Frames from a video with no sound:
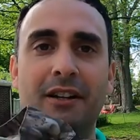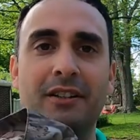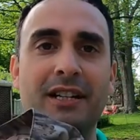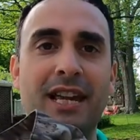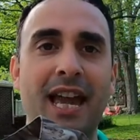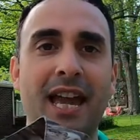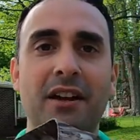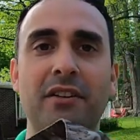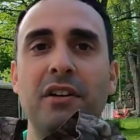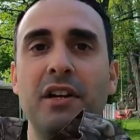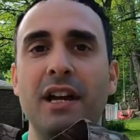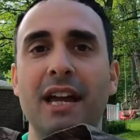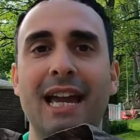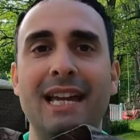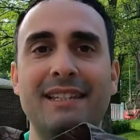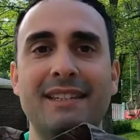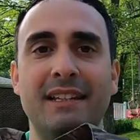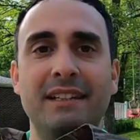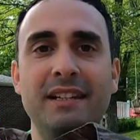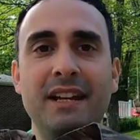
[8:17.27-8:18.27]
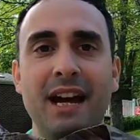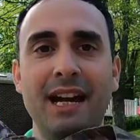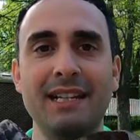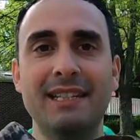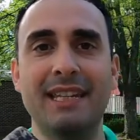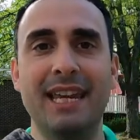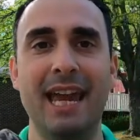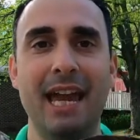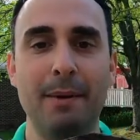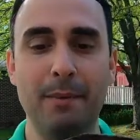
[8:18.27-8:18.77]
Okay, it's a
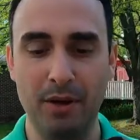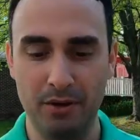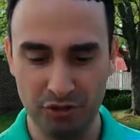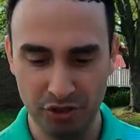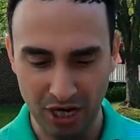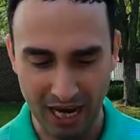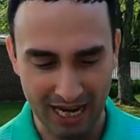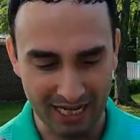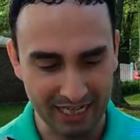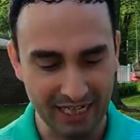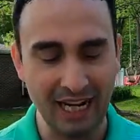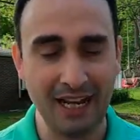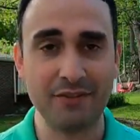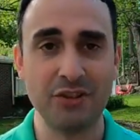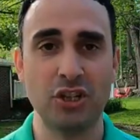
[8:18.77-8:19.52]
nice camo jacket.